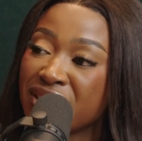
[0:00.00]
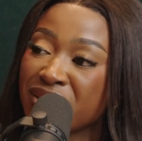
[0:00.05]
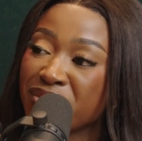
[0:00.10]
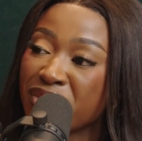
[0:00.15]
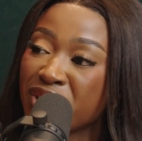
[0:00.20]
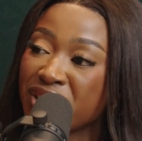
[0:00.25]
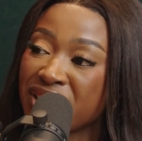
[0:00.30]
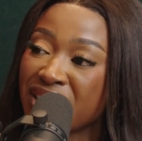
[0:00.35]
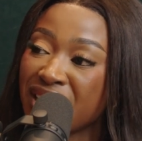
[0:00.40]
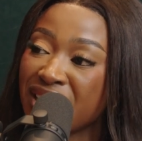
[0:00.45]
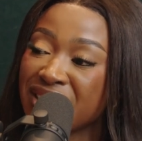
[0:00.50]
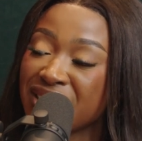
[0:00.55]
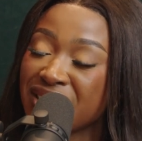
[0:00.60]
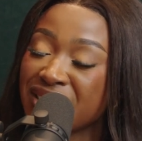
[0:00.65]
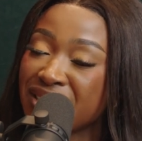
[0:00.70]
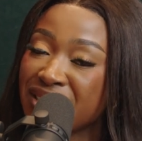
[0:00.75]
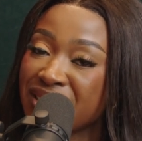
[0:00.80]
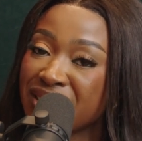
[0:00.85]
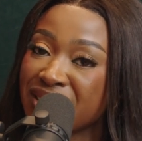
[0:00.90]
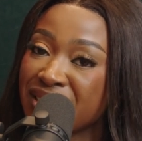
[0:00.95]
In most
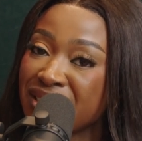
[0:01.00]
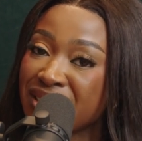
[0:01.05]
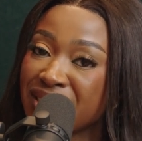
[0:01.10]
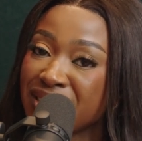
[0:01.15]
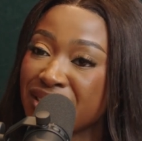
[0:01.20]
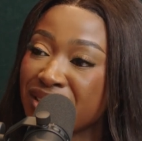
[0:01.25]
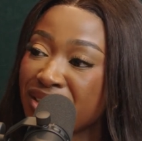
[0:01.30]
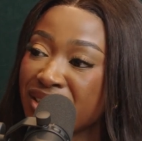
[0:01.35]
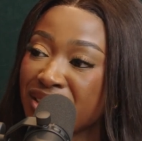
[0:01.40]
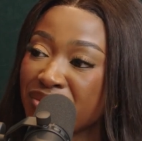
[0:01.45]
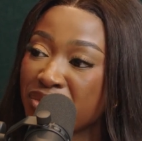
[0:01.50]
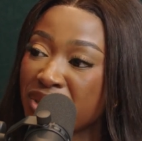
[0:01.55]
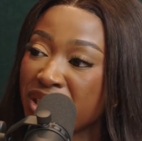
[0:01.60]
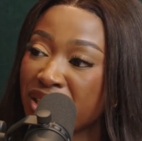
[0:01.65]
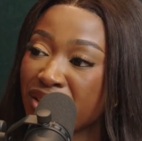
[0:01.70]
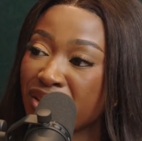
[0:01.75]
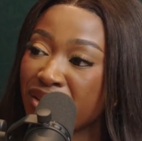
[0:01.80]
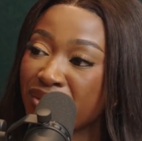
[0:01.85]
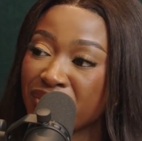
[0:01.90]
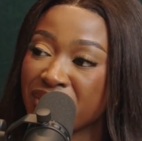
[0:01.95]
cases, this isn't going to be
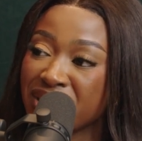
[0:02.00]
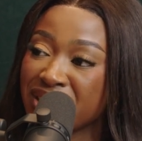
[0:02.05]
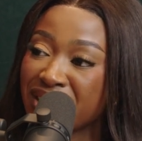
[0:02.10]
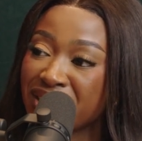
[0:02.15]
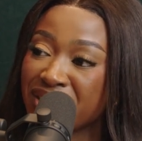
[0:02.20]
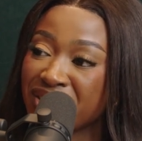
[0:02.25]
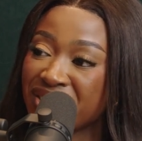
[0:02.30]
a conversation.